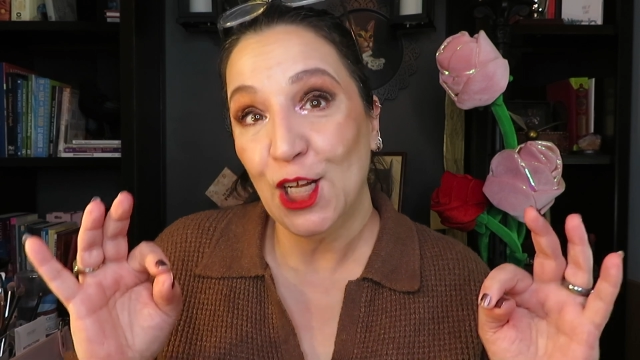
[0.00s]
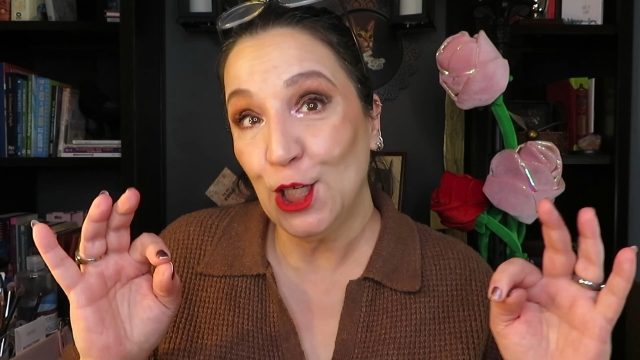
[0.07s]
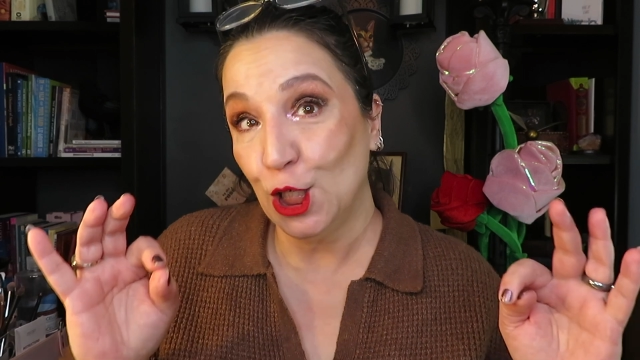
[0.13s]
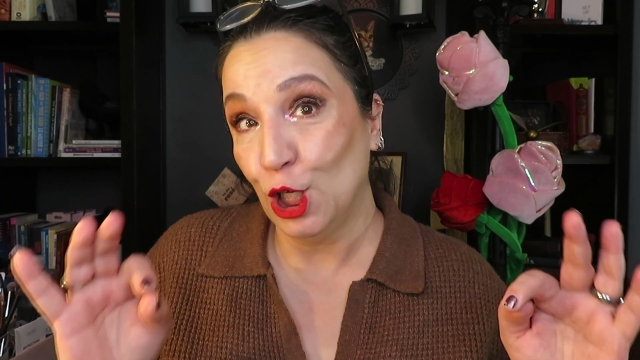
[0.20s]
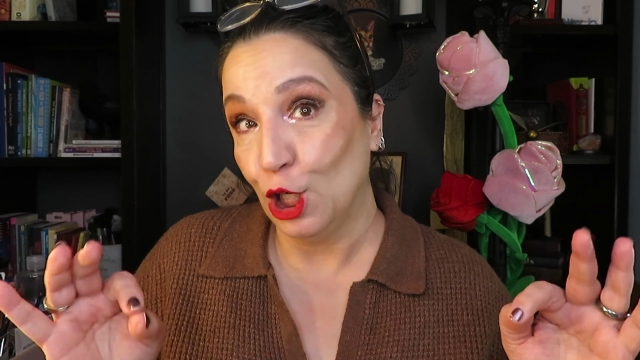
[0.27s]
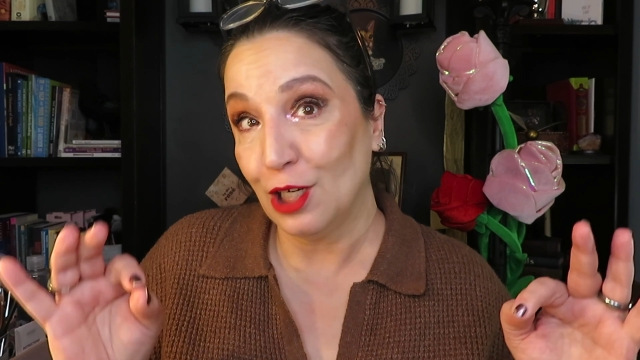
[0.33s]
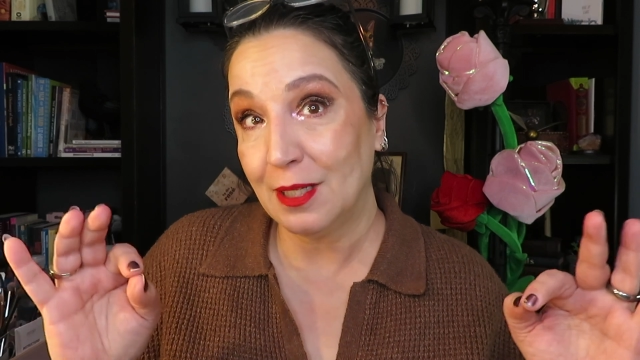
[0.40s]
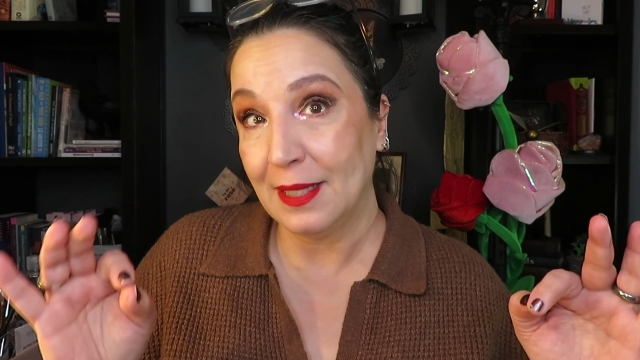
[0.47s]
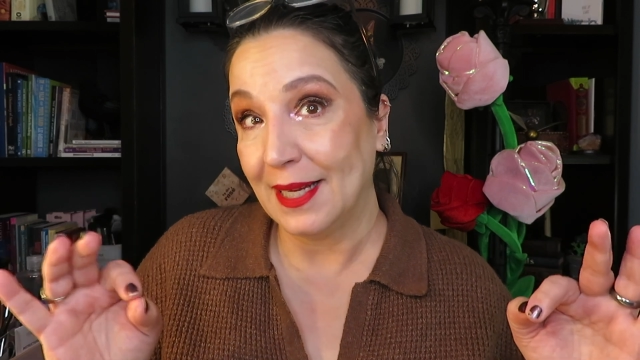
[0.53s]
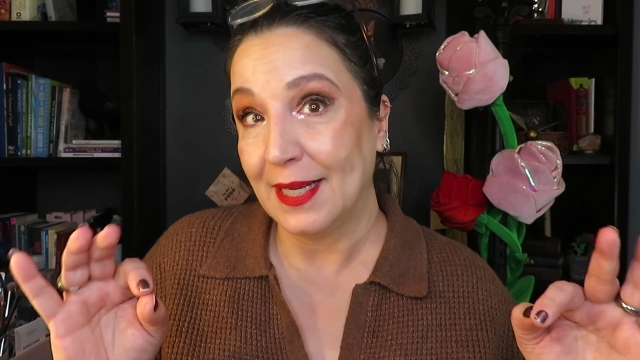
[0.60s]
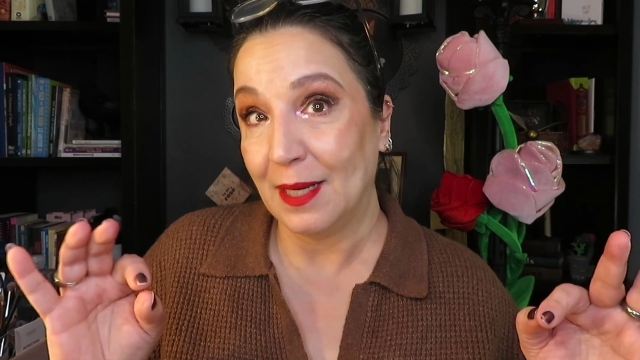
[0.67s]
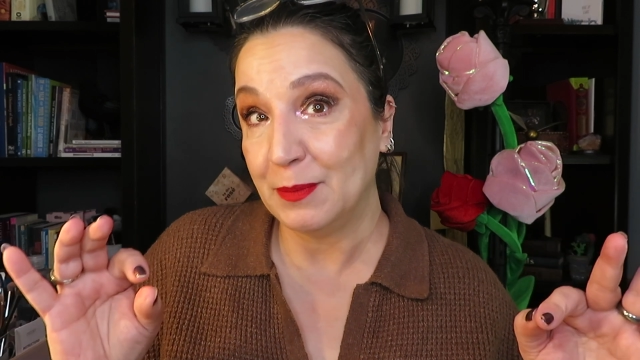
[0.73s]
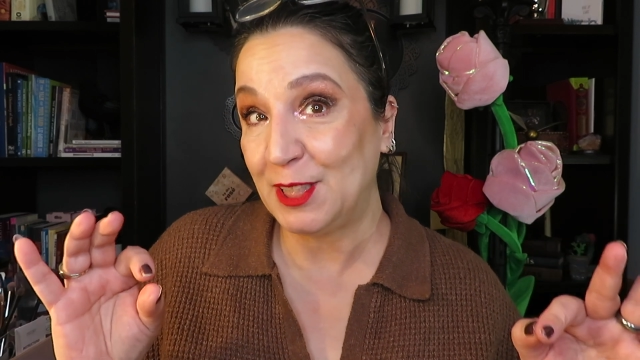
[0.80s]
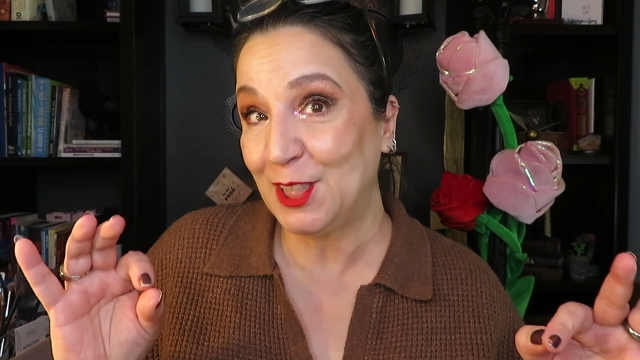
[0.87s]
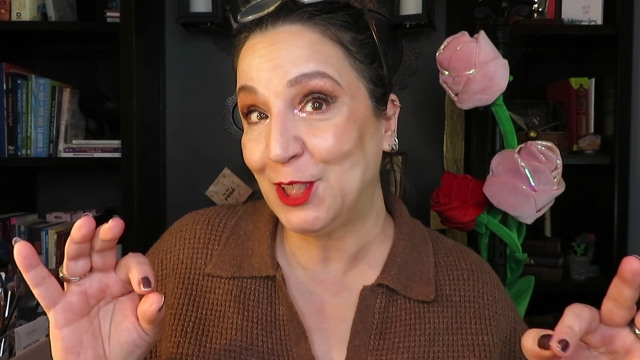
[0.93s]
look like
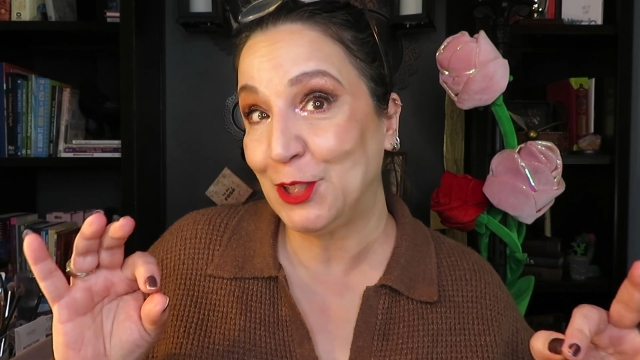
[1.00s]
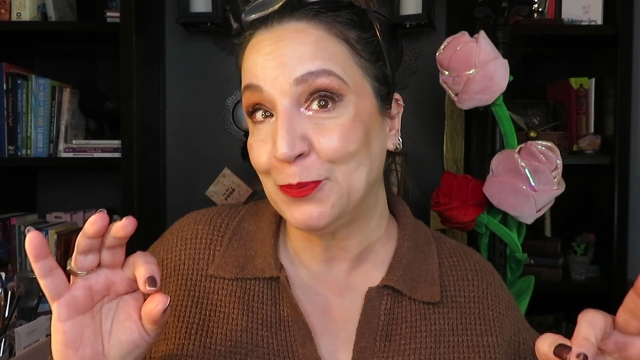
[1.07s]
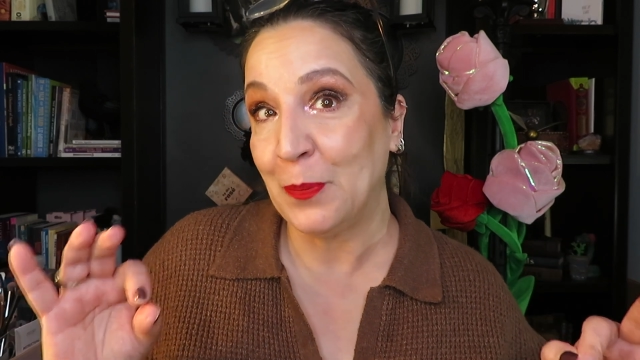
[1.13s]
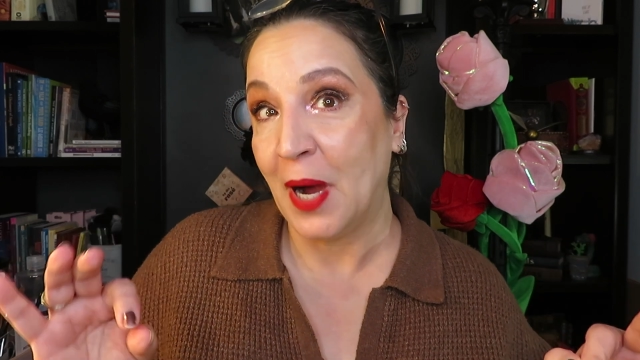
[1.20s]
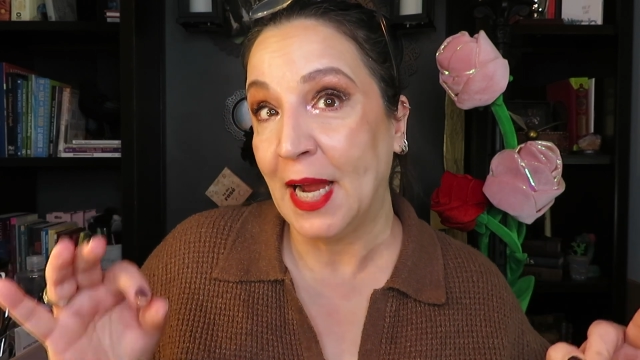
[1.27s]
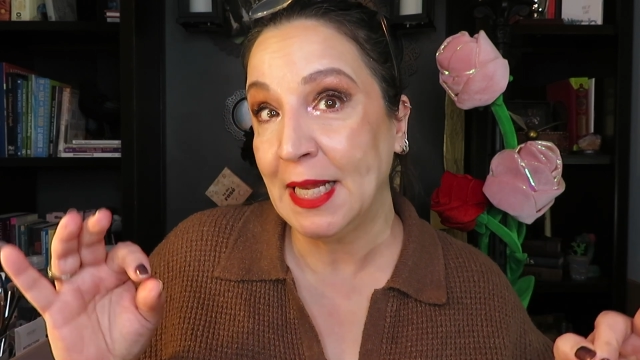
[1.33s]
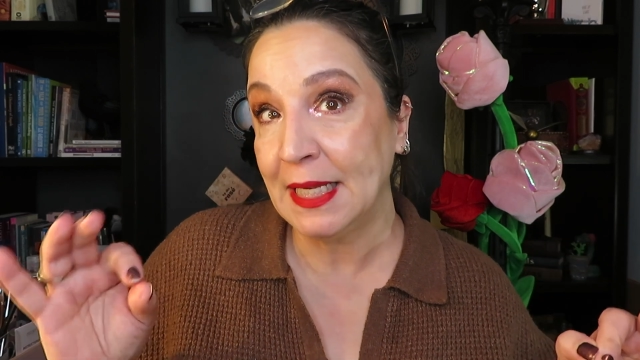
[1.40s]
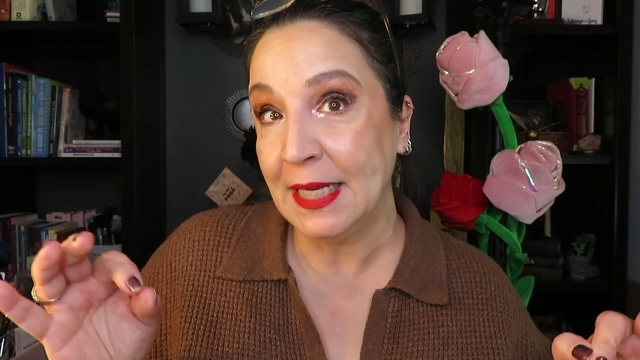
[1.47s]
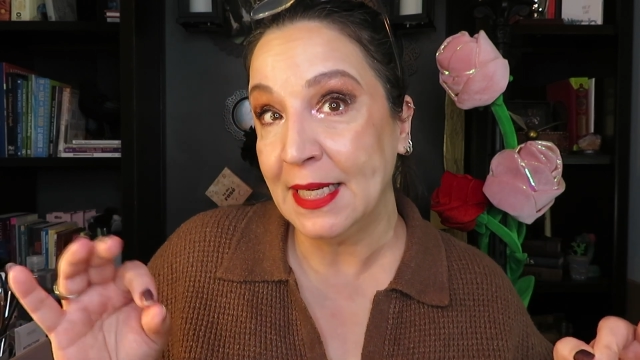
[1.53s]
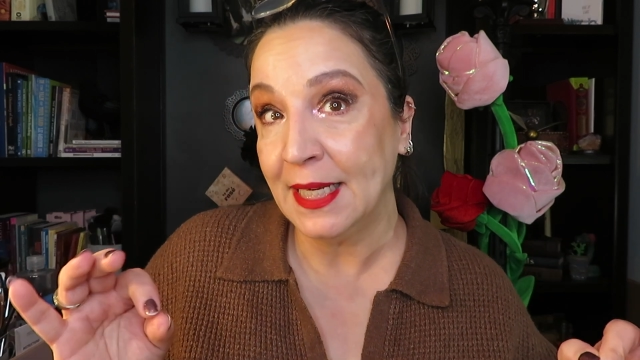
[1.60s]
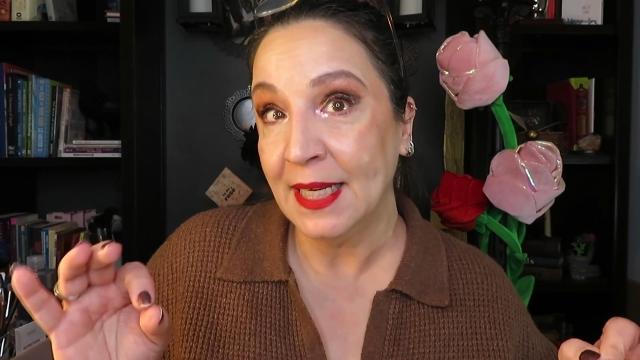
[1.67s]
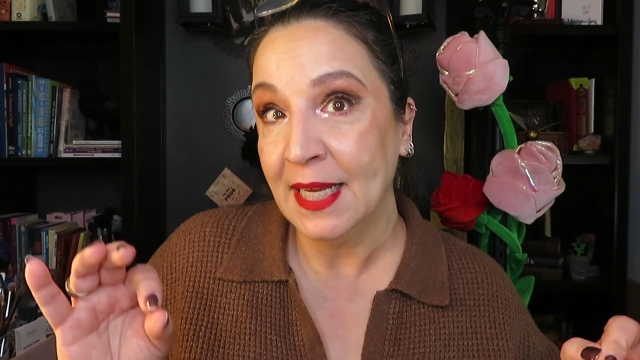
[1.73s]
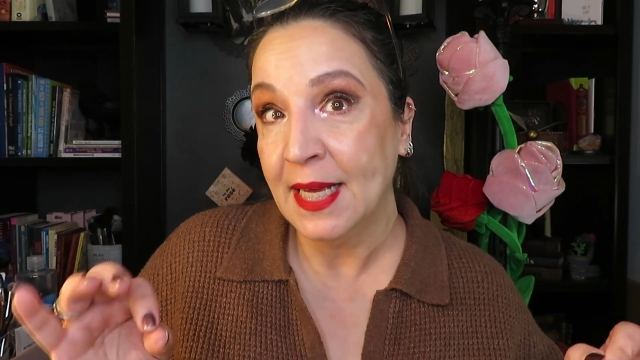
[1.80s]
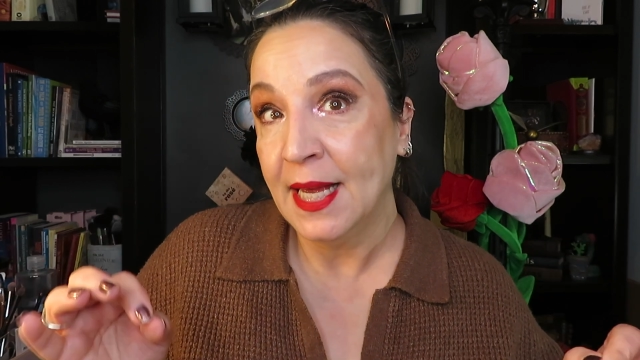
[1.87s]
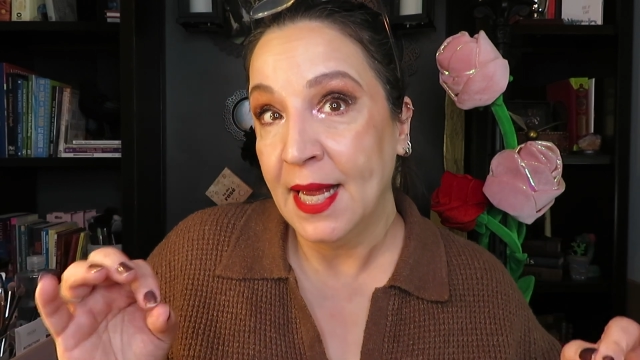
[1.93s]
I'm smiling